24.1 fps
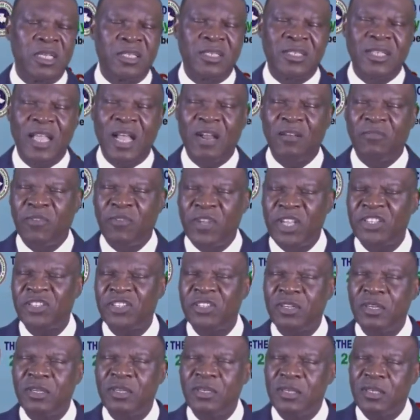In
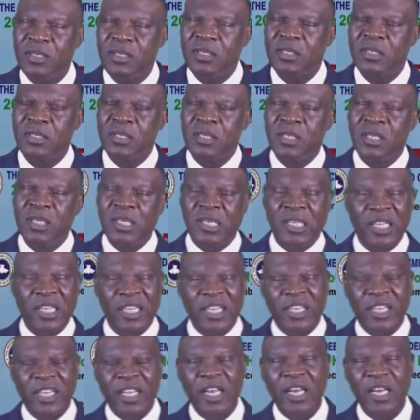salvation,
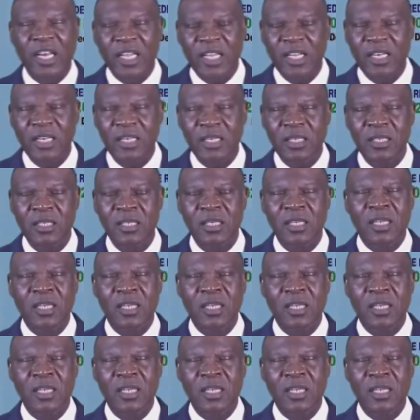in healing,